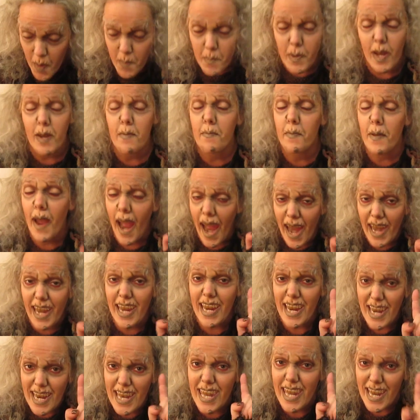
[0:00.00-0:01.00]
But back
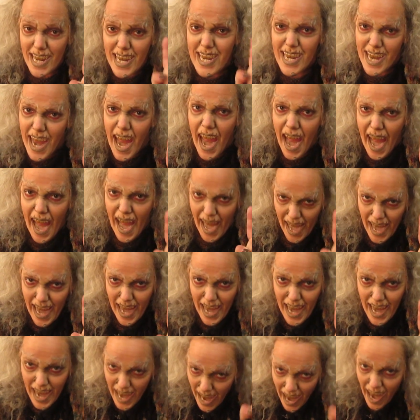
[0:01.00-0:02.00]
in the day,
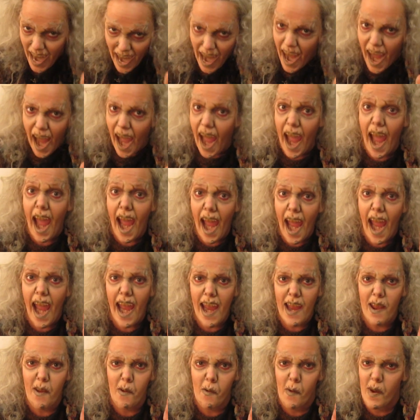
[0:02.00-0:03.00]

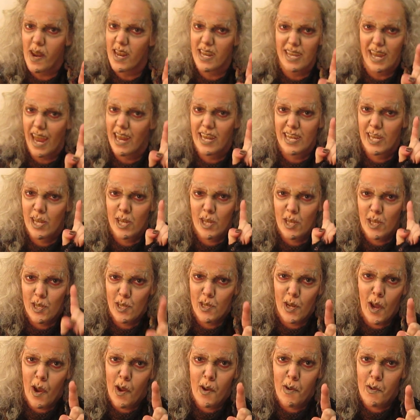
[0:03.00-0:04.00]
I was a
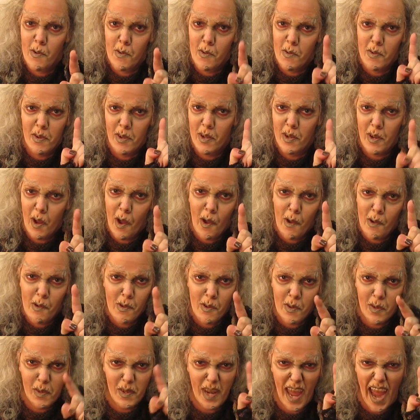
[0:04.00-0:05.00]
stone
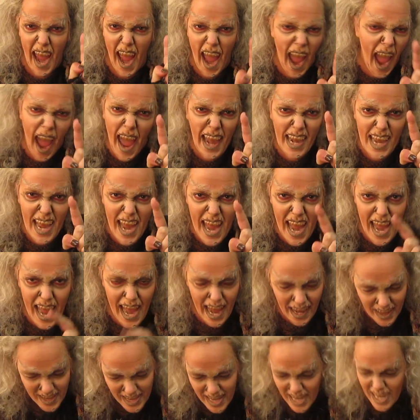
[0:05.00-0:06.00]
cold
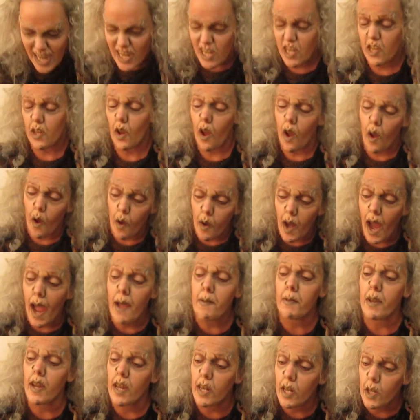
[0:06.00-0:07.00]
hottie. So
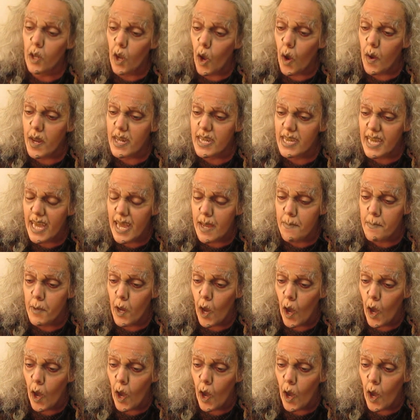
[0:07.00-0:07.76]
I'm going to go as Kim